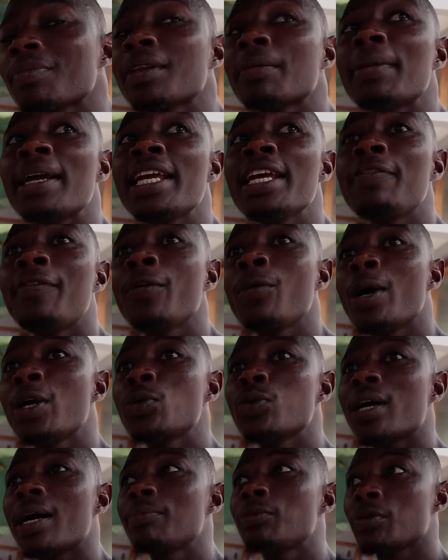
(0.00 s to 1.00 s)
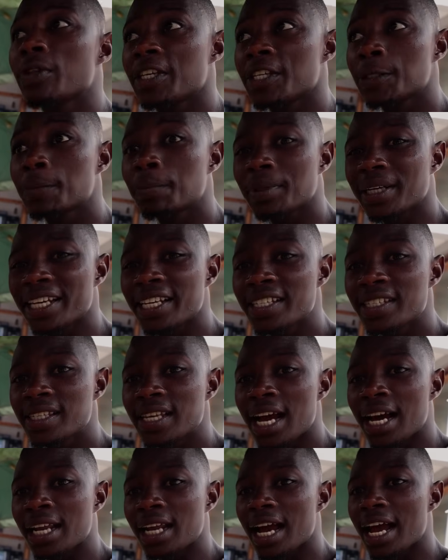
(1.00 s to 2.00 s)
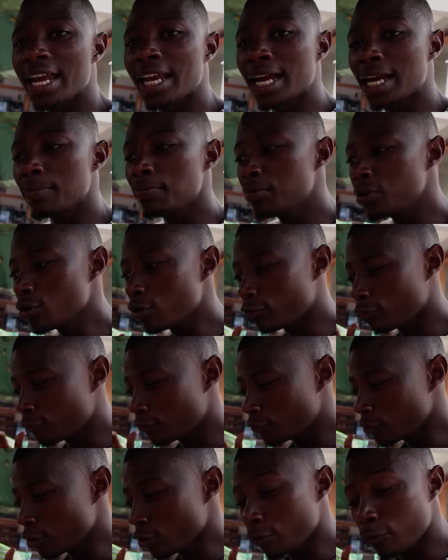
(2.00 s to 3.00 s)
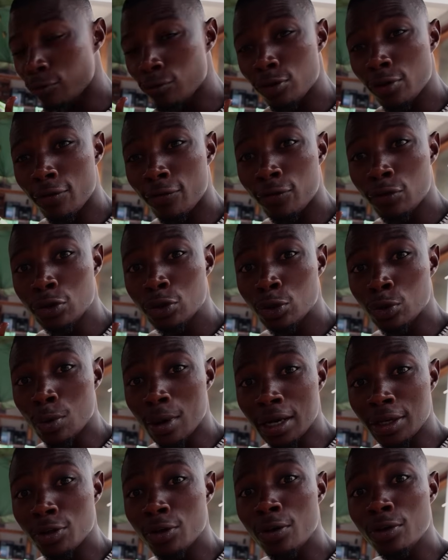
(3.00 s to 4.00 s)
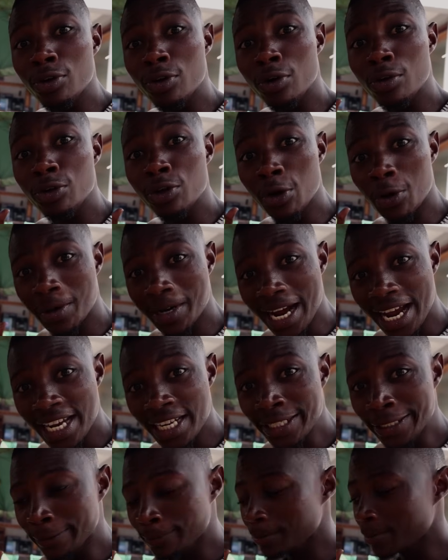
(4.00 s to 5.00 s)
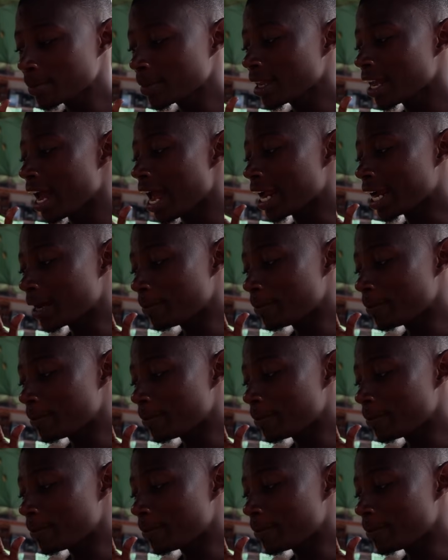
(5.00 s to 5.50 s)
But if you want to come to this place, I can be your food tour, your guide. I